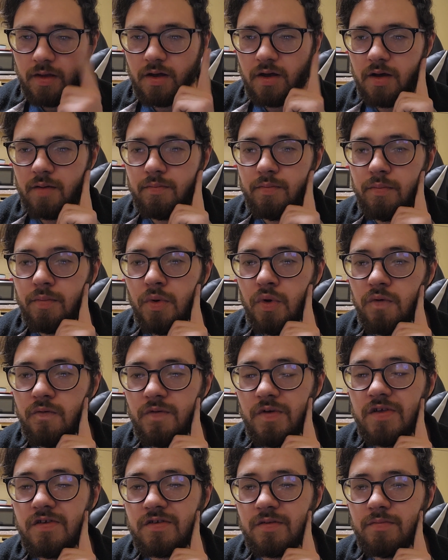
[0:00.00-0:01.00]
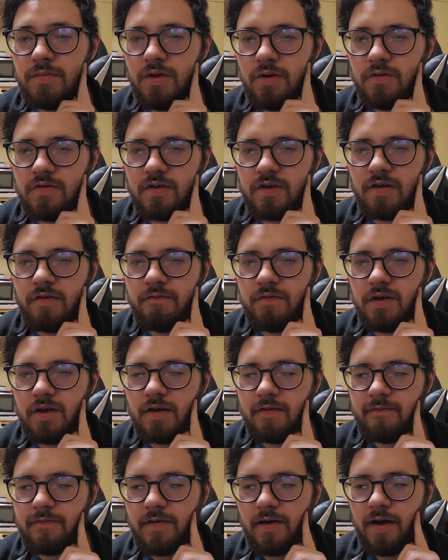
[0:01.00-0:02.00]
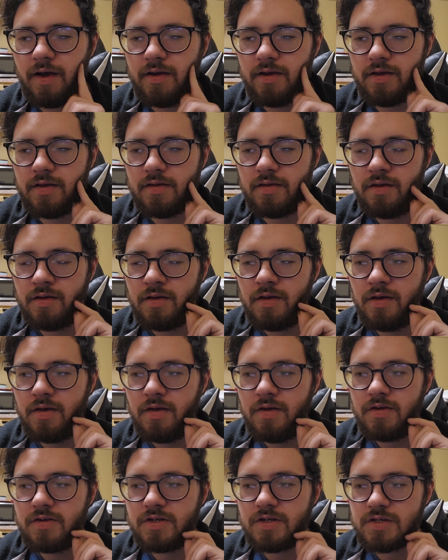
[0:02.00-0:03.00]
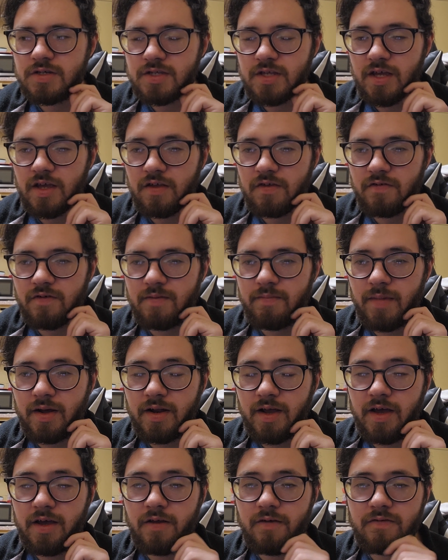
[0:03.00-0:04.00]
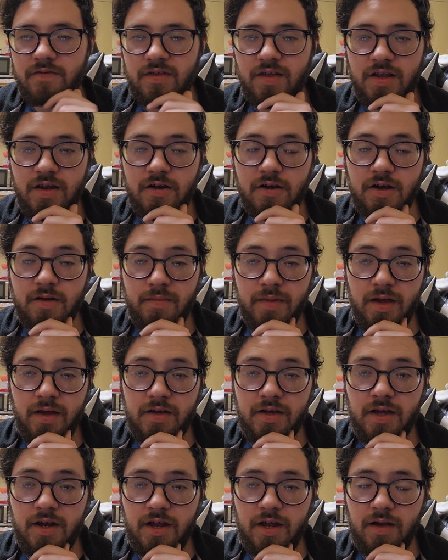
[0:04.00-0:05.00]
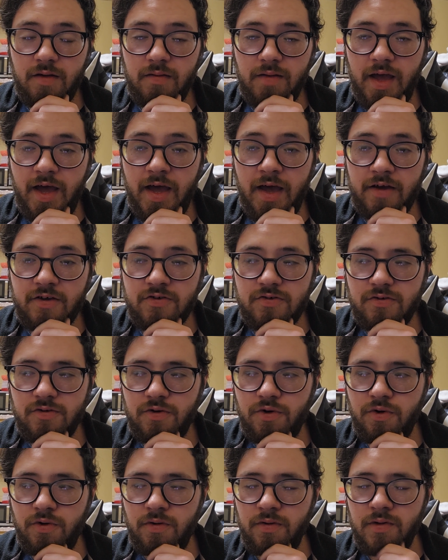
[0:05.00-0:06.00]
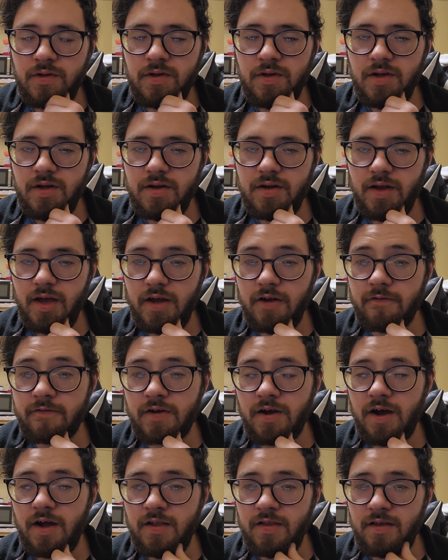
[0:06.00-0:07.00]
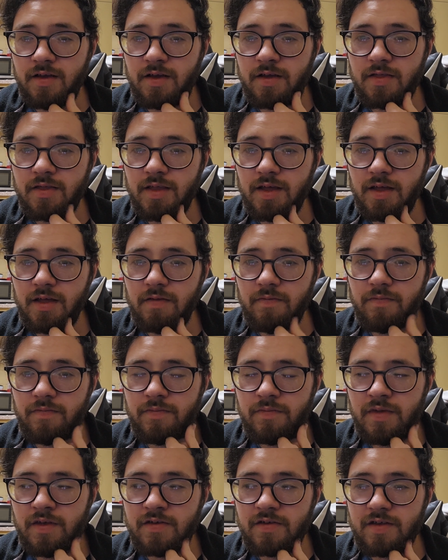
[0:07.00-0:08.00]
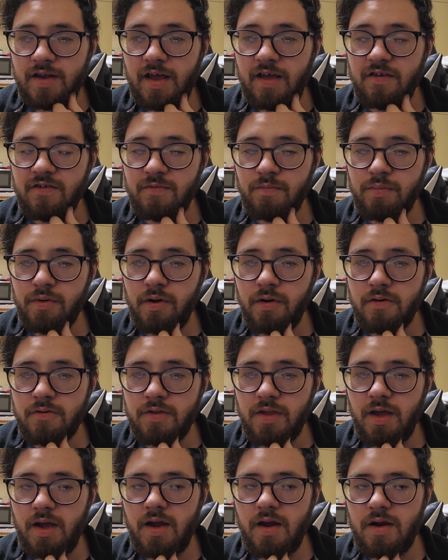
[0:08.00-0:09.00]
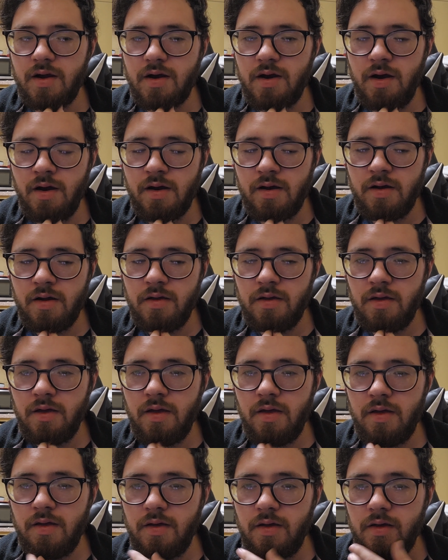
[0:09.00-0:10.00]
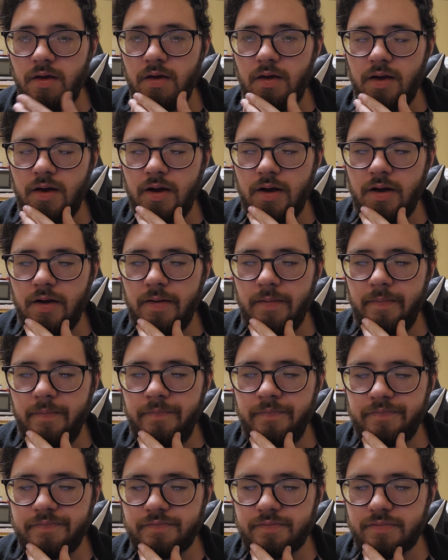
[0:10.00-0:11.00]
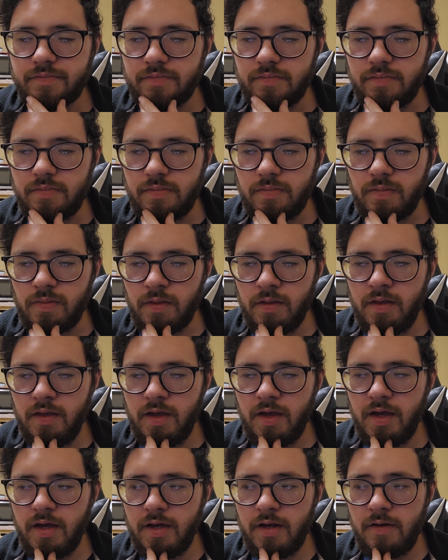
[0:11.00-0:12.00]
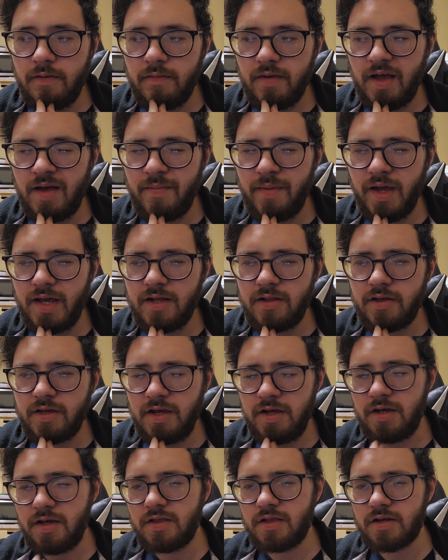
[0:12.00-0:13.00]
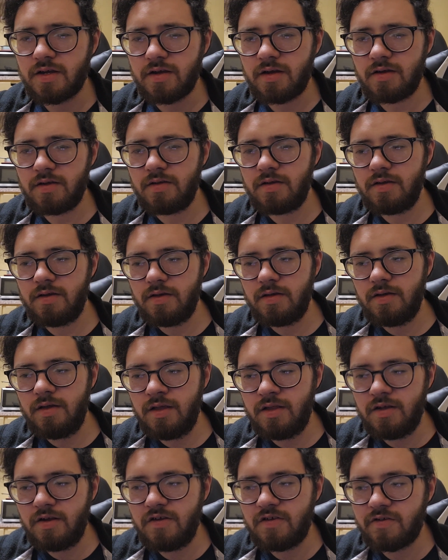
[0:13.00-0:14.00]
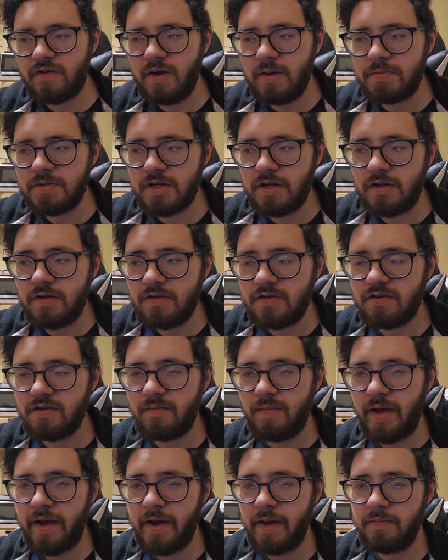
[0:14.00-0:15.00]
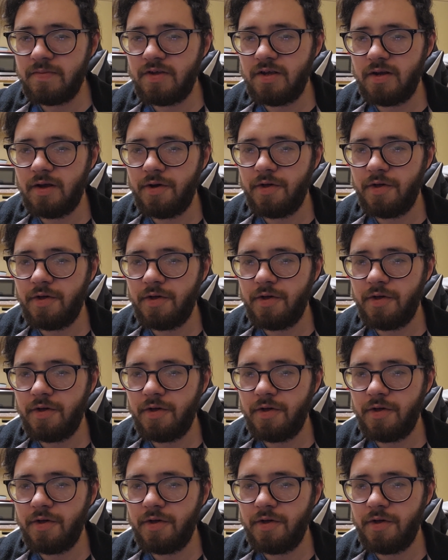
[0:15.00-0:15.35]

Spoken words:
movies, and music if you can find it, just things written by natives. And then you're going to be getting actual native content that isn't as prone to error. And I may link in the description some apps,